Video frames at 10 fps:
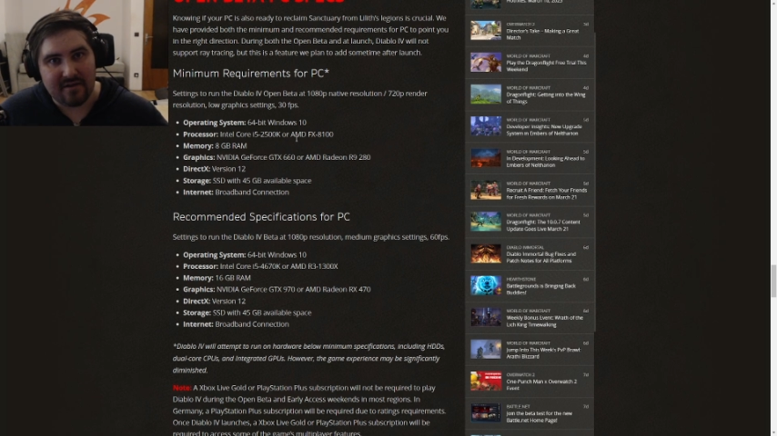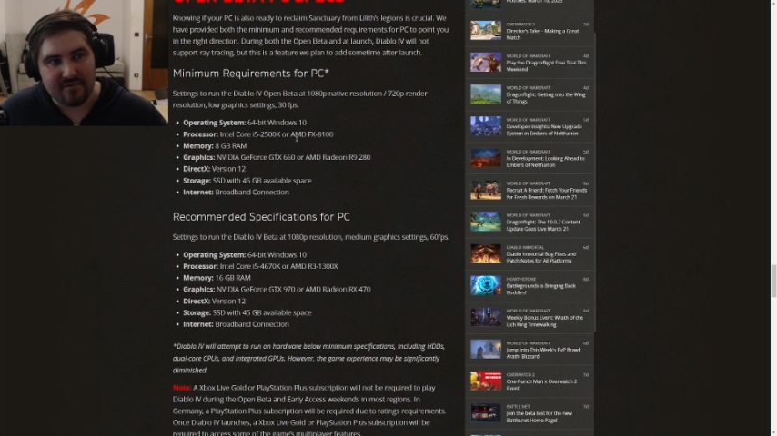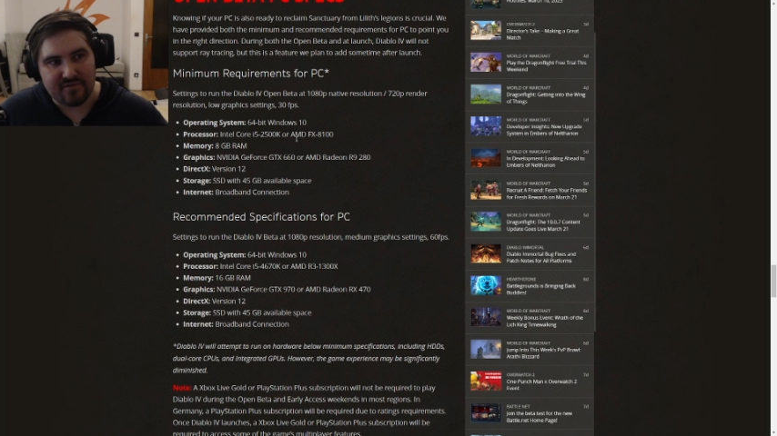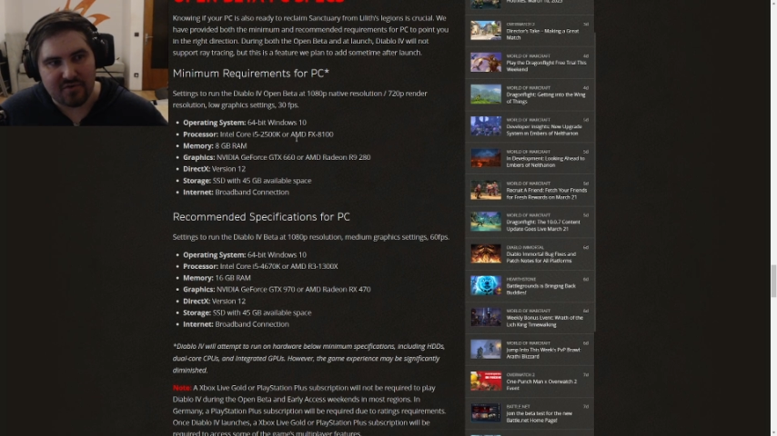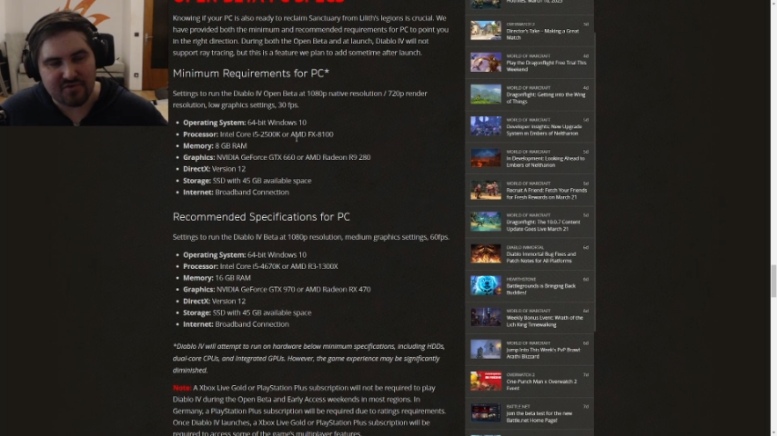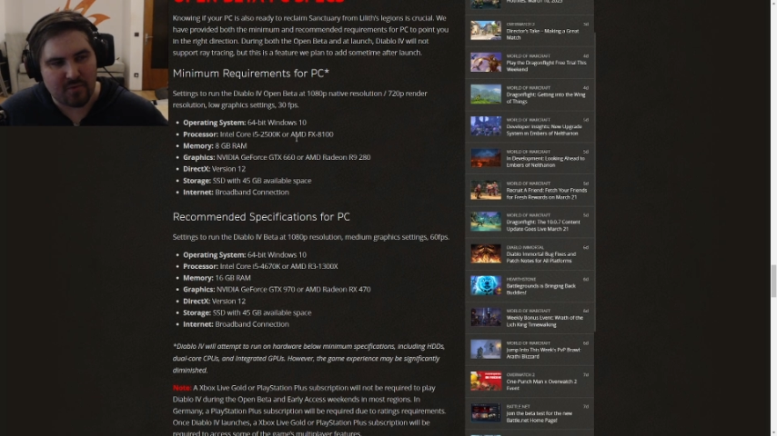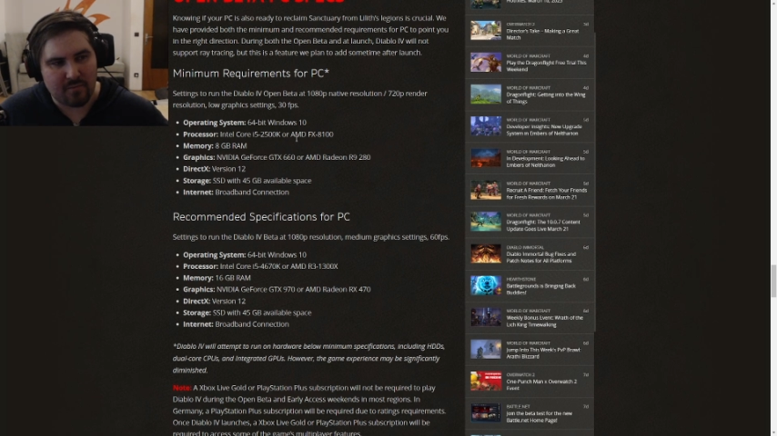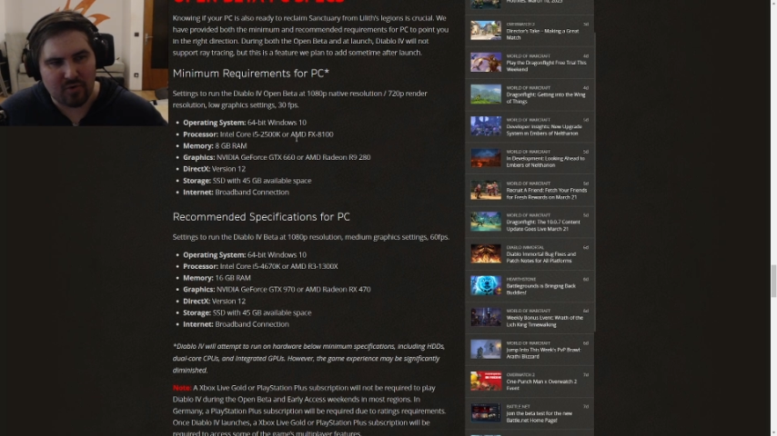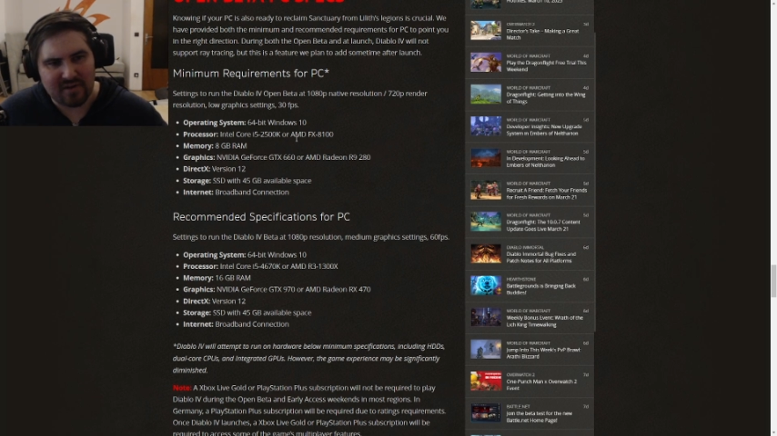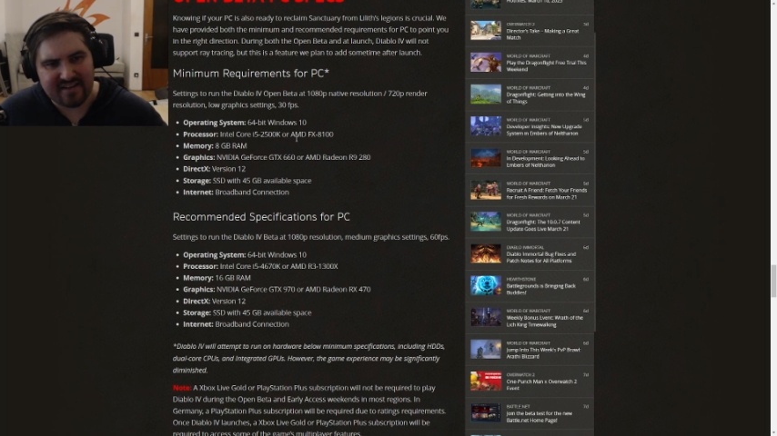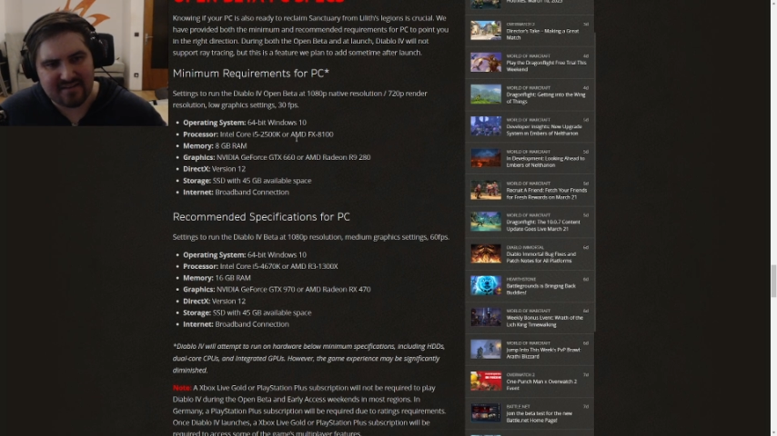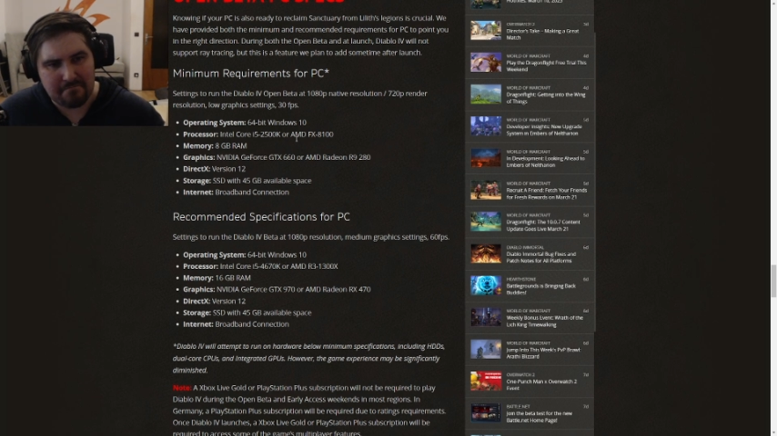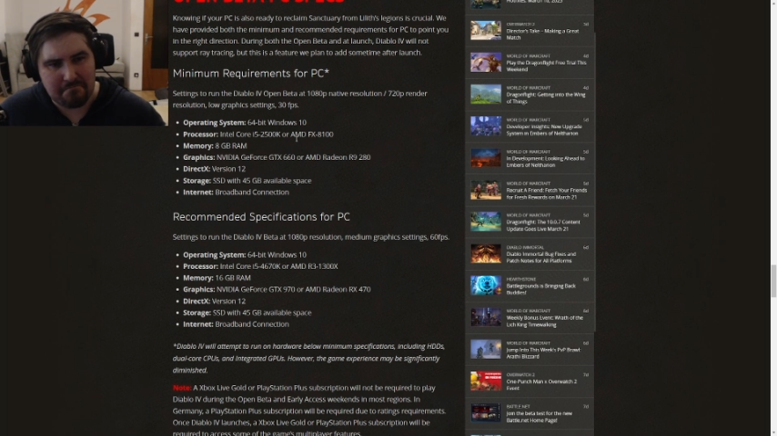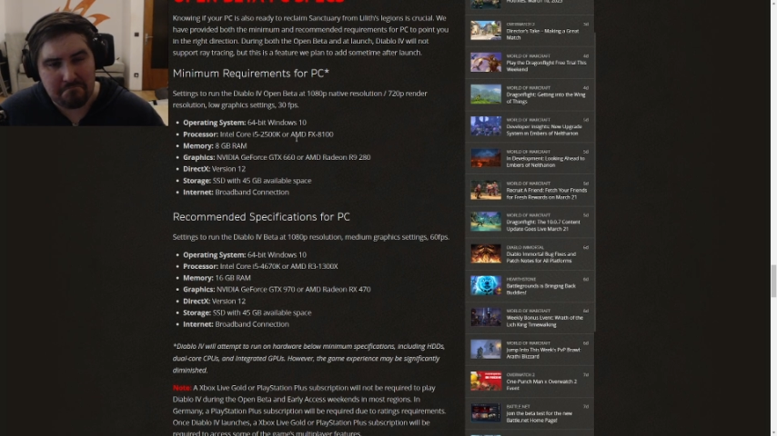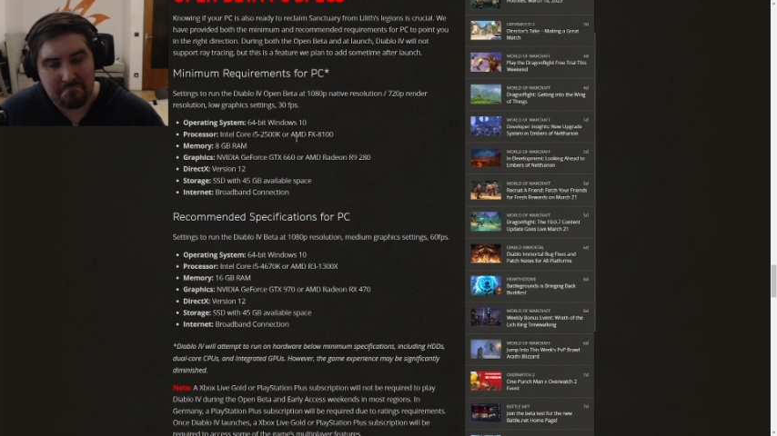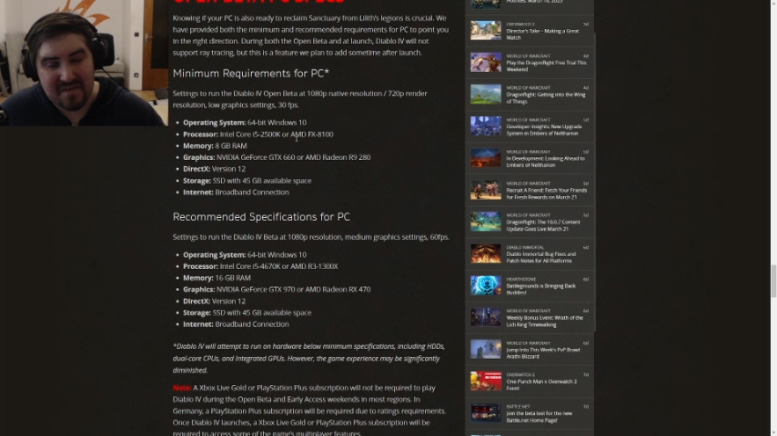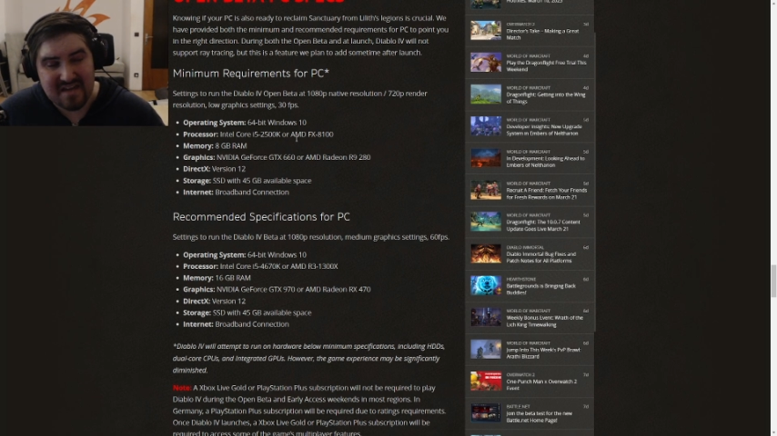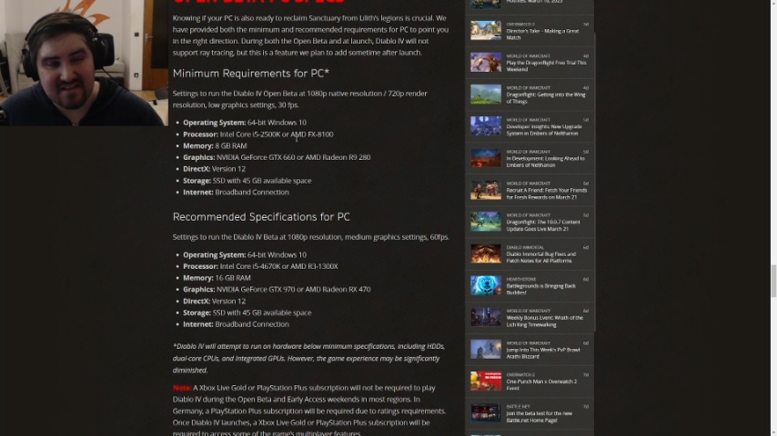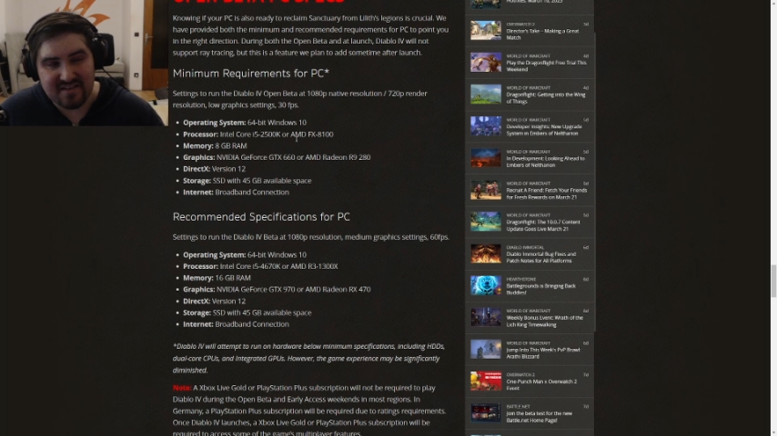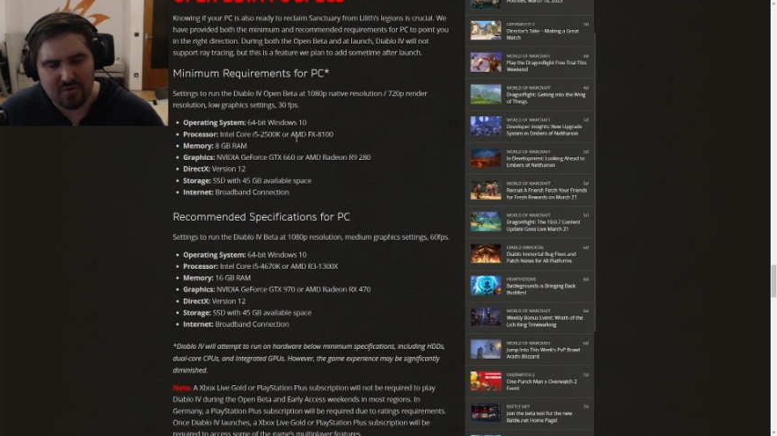Those were more like the
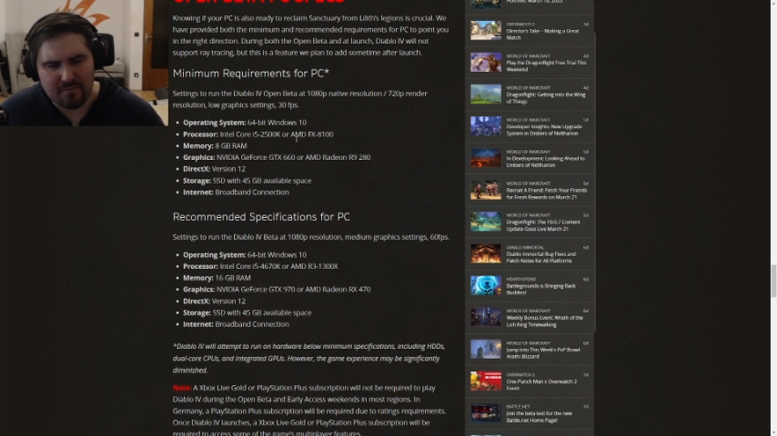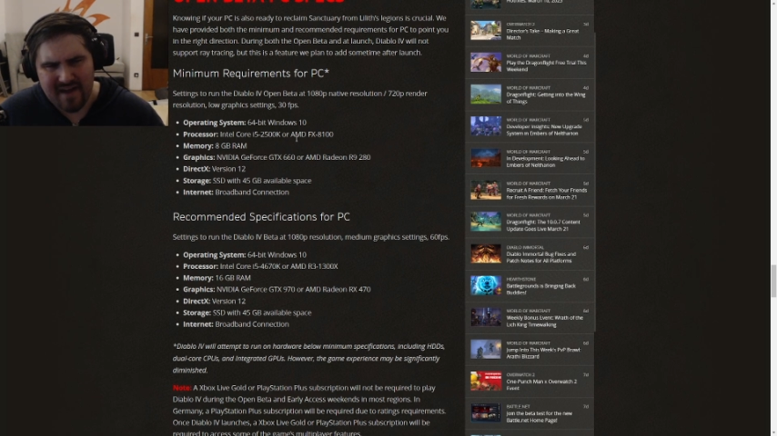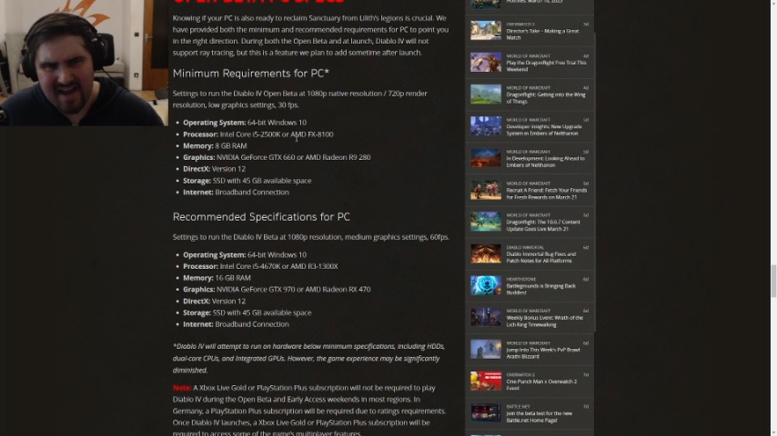medium